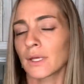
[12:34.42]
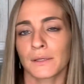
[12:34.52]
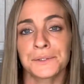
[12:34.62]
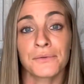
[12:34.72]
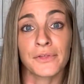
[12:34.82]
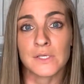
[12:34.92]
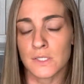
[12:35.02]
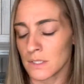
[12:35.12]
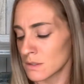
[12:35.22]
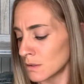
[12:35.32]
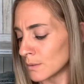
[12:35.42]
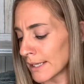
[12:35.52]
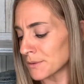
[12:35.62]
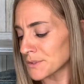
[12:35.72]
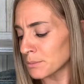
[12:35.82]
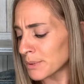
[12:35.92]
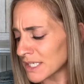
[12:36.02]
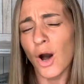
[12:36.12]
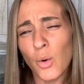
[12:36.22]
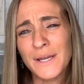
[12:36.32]
your thesis, you nailed.
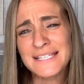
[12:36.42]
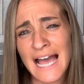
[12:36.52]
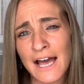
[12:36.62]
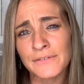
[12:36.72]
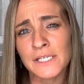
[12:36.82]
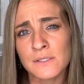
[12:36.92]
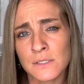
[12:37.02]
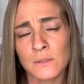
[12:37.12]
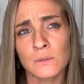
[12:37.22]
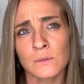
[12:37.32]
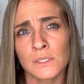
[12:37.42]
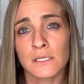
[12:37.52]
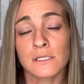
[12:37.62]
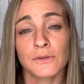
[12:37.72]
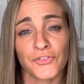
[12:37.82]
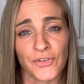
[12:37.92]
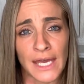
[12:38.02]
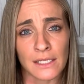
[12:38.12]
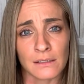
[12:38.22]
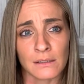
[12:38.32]
But always having to, to
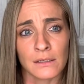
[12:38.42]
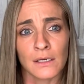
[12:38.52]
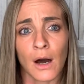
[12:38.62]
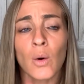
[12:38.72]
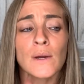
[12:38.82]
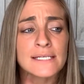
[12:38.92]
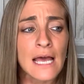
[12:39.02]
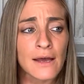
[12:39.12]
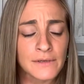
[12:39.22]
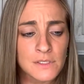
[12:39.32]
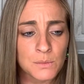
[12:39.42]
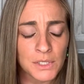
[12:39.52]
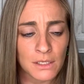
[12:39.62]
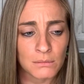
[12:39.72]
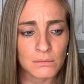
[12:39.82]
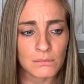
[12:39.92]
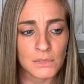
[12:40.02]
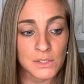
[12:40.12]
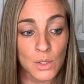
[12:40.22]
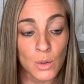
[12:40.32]
defend, always having to be on
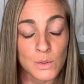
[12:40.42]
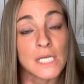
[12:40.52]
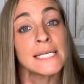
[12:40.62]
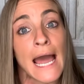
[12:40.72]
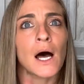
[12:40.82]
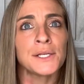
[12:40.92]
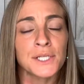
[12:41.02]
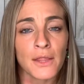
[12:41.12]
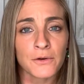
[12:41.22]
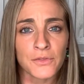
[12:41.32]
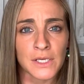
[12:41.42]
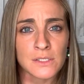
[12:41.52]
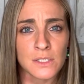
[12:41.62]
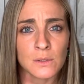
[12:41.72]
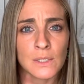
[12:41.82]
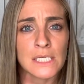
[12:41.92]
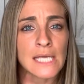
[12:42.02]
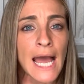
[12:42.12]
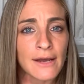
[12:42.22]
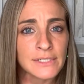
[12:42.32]
my toes. Now, another thing too is
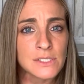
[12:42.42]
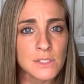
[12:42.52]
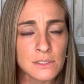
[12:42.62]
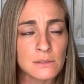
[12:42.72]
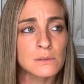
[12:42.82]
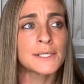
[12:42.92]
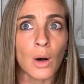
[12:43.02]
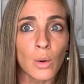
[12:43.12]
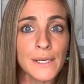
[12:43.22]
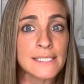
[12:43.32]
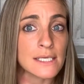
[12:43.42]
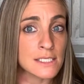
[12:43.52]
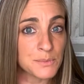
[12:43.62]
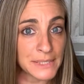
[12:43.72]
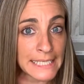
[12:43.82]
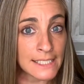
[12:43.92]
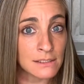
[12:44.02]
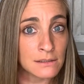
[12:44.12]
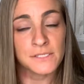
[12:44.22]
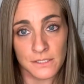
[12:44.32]
having to always
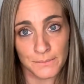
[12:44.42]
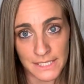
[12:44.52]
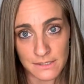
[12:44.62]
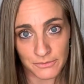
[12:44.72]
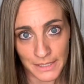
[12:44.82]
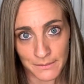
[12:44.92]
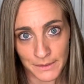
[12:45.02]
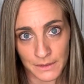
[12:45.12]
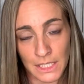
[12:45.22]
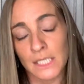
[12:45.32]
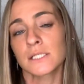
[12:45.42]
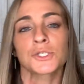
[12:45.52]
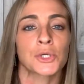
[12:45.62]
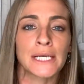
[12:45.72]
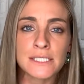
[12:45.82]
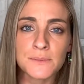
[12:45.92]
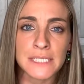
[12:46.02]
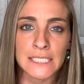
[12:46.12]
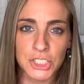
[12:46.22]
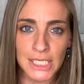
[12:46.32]
explain, to the best of my ability,
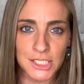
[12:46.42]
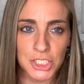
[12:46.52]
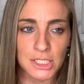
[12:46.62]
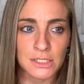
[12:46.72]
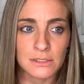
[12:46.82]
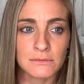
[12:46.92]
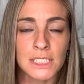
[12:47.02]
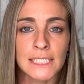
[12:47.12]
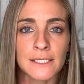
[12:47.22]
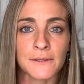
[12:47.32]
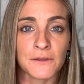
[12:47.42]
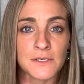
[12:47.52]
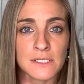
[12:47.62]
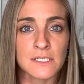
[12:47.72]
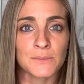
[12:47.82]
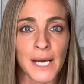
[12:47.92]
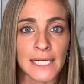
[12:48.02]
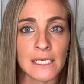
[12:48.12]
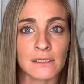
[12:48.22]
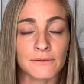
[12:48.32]
transubstantiation. Like, this is the
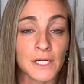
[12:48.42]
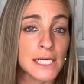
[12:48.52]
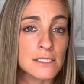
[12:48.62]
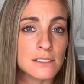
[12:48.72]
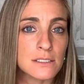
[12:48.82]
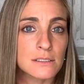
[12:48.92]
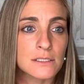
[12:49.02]
body of Christ.